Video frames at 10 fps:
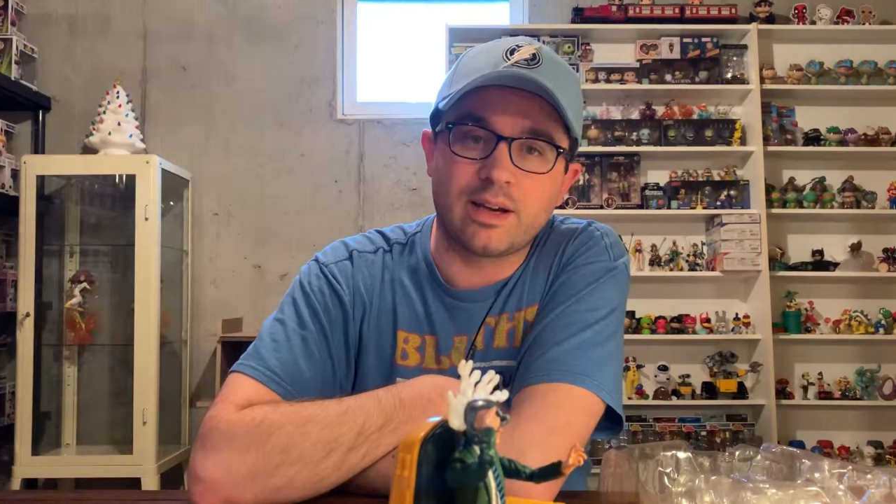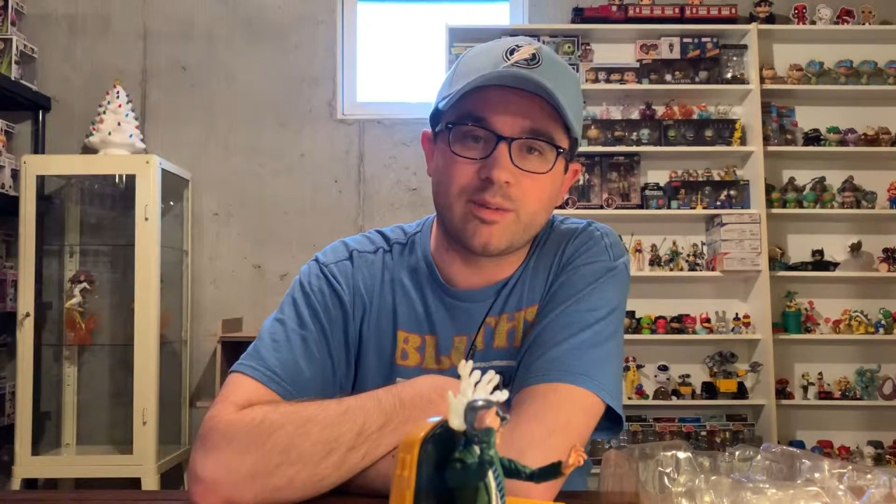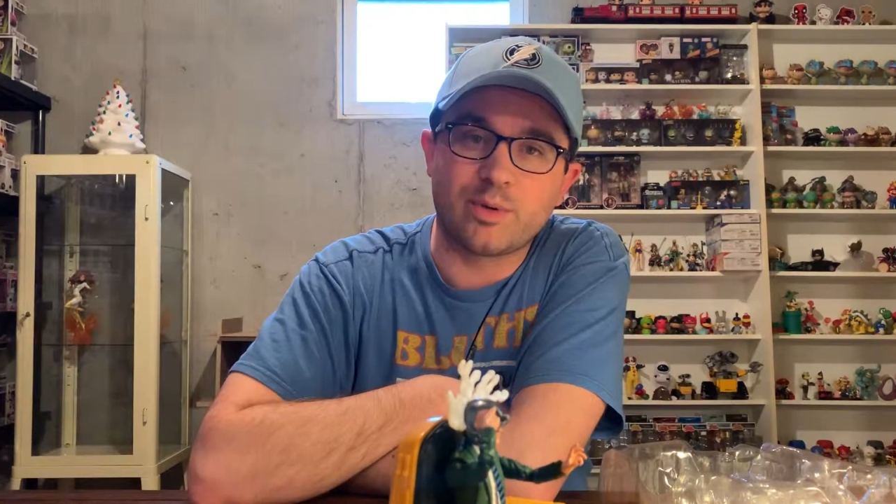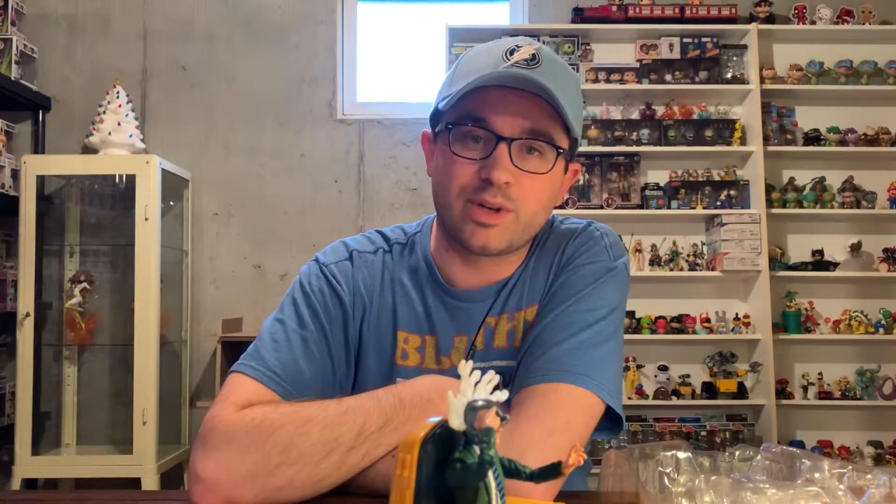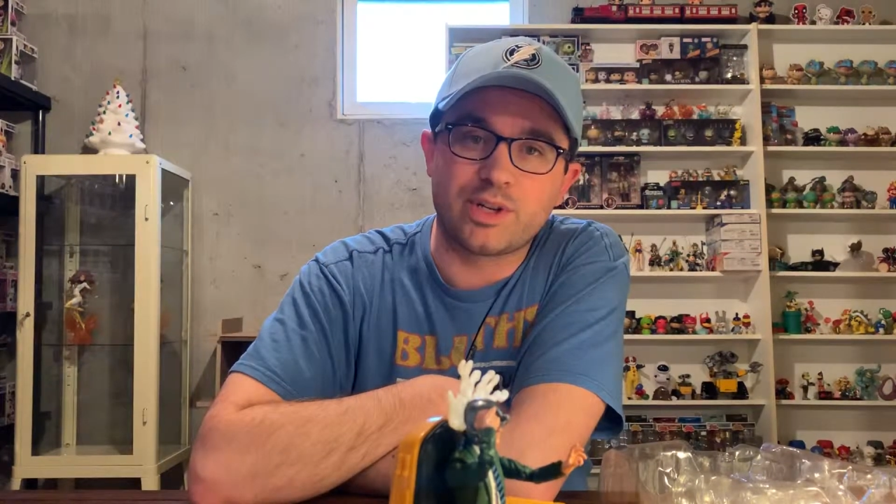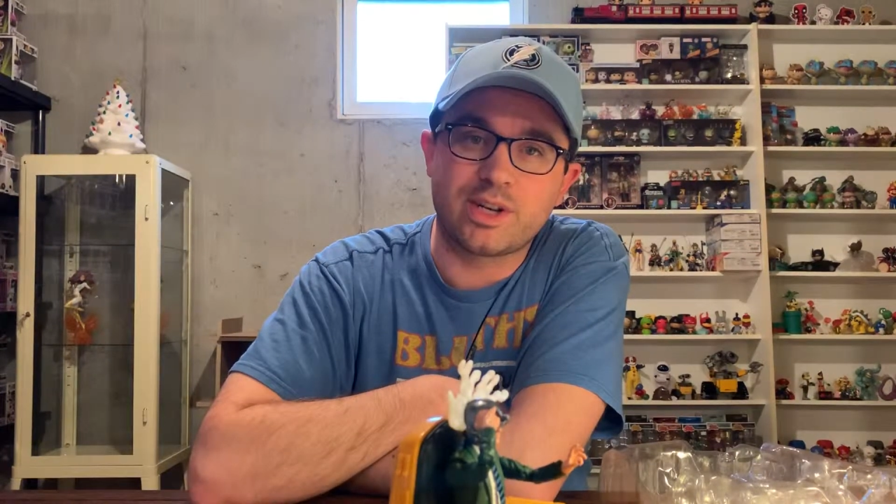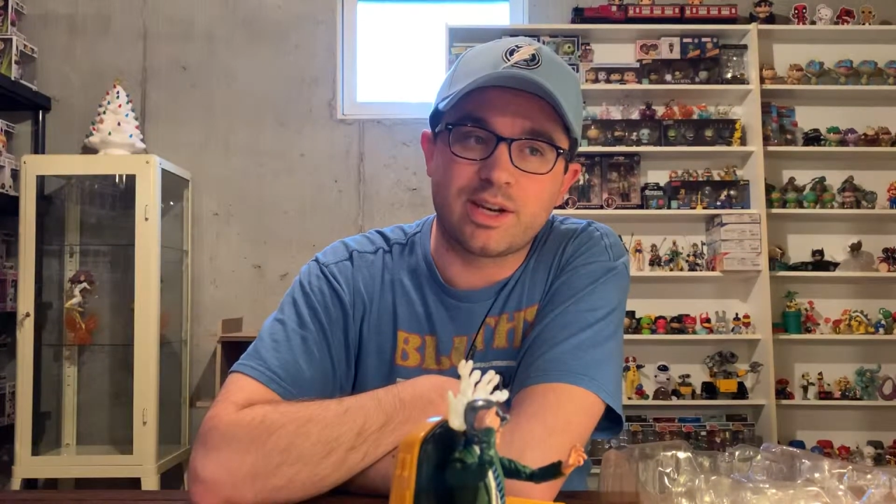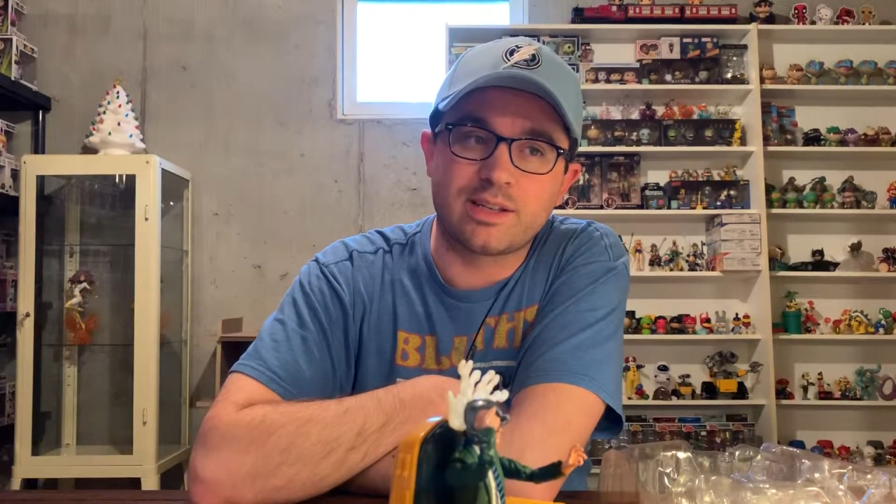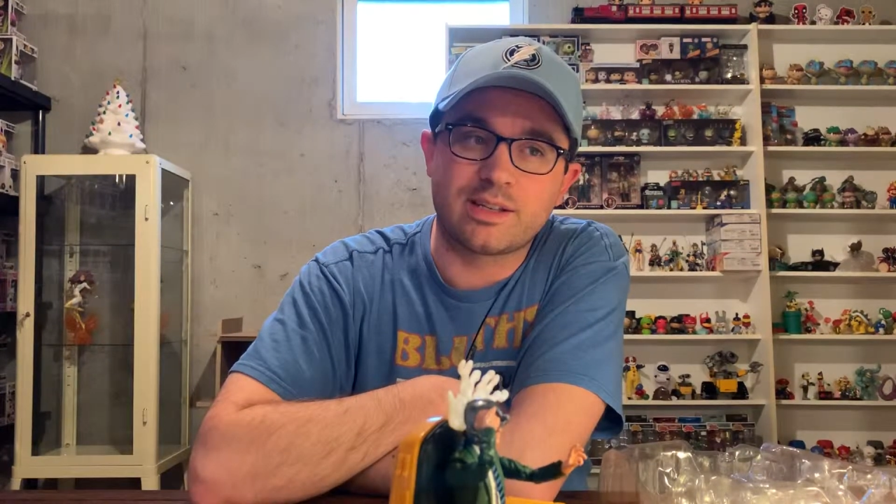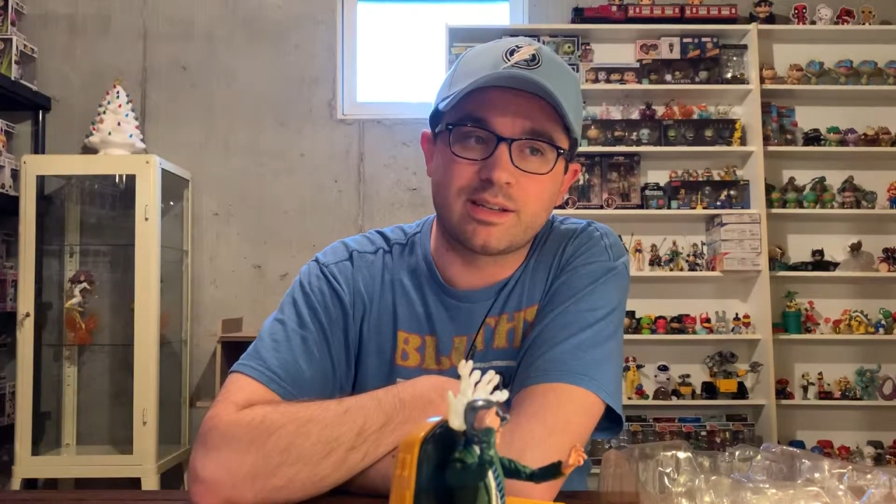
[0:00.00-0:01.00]

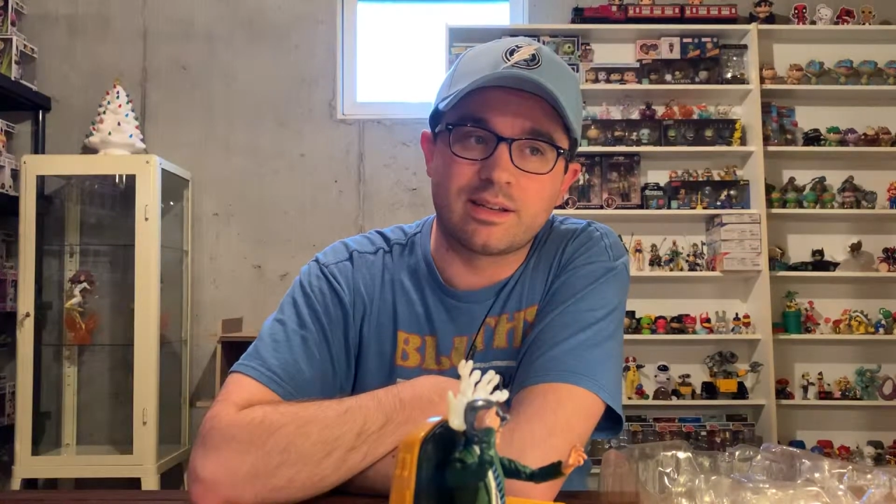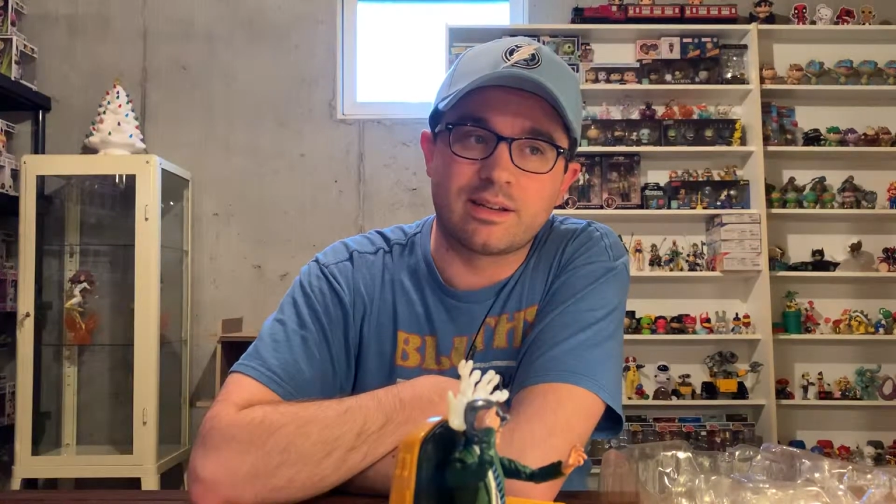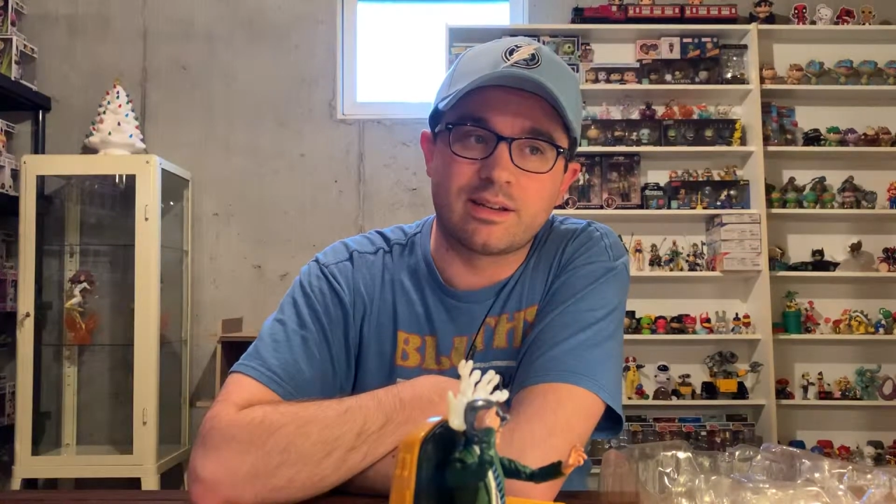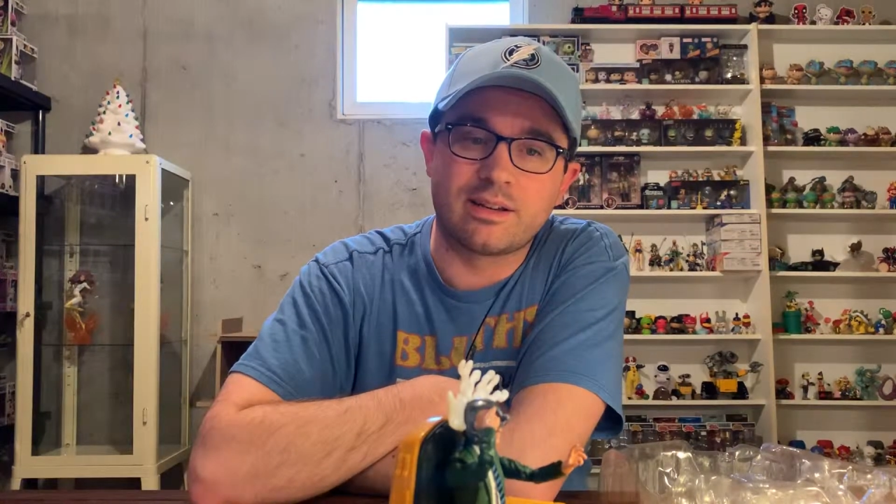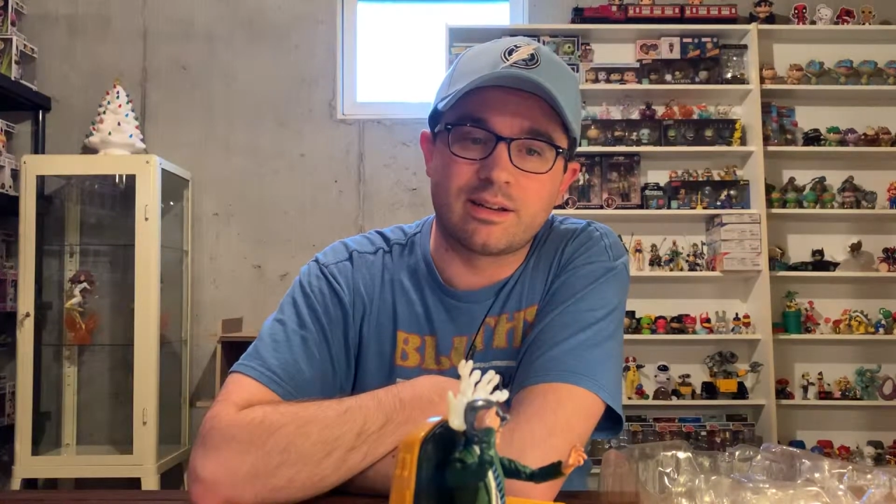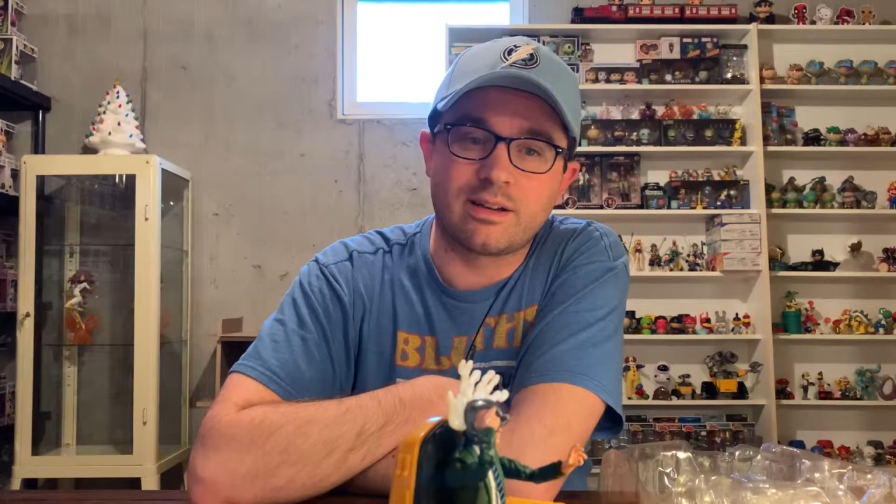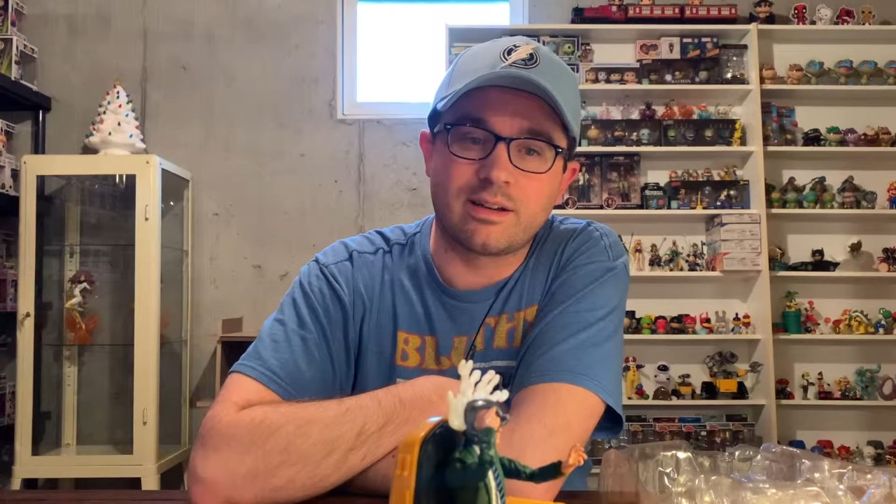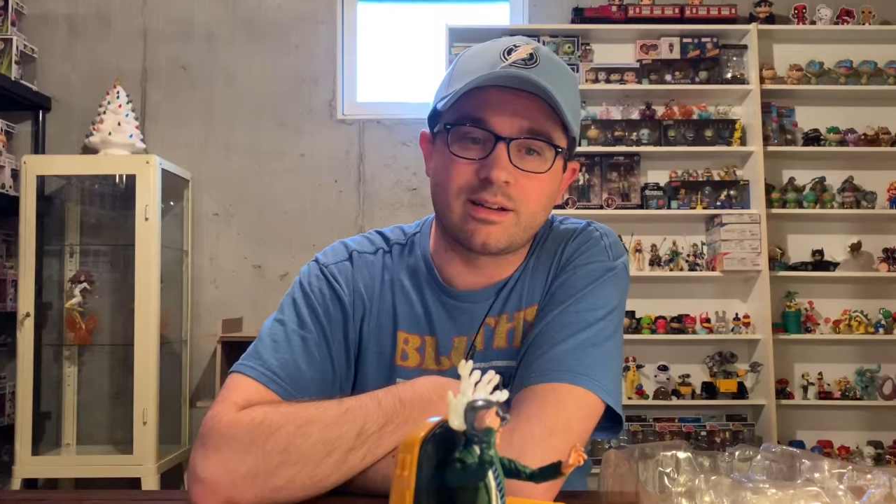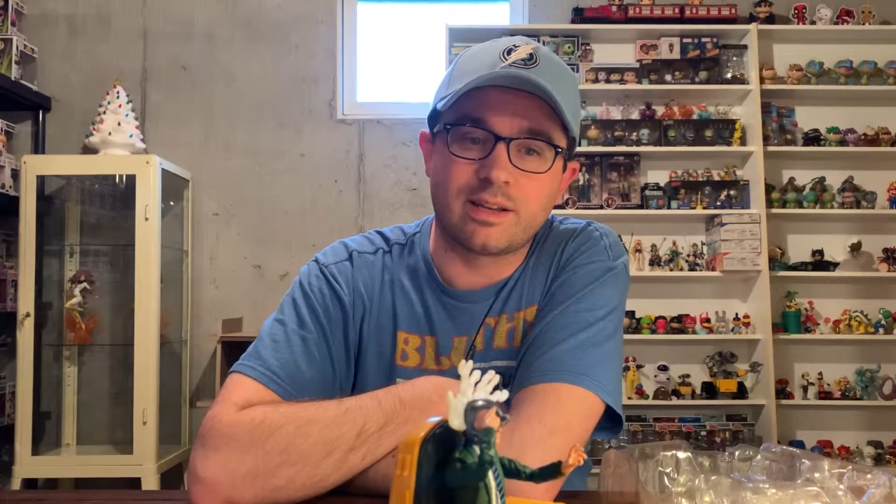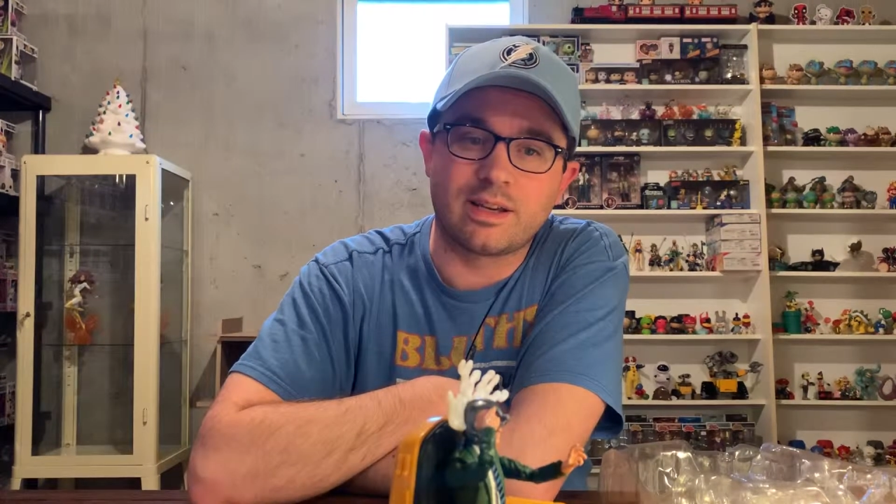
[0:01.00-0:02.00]
appreciate
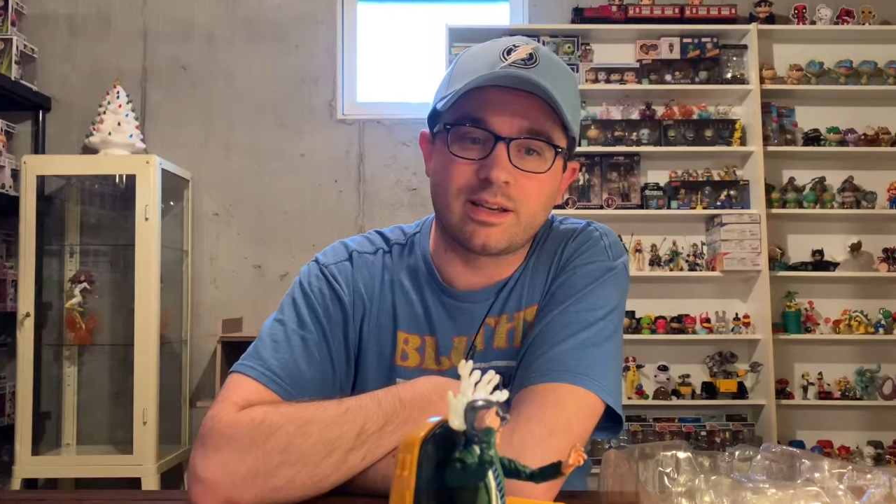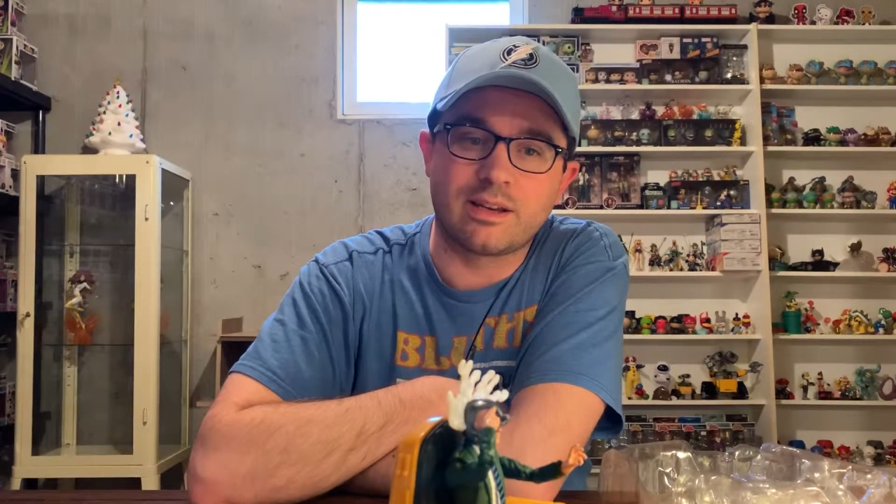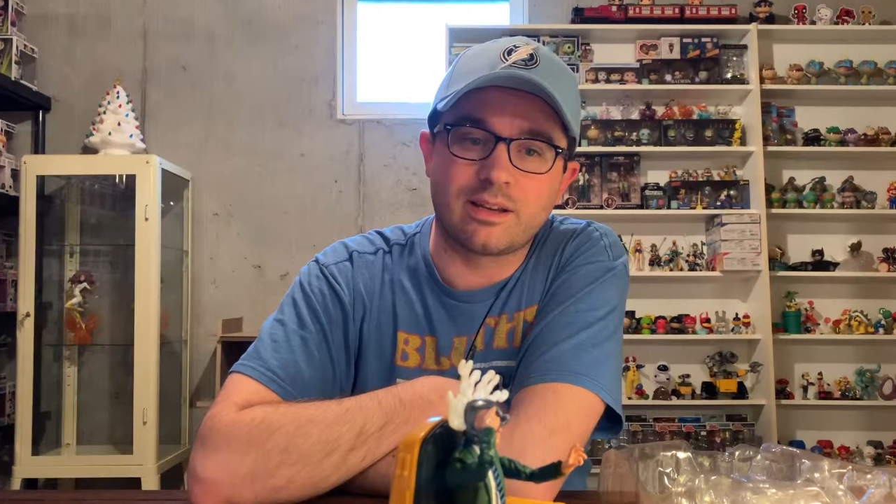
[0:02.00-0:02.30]
all the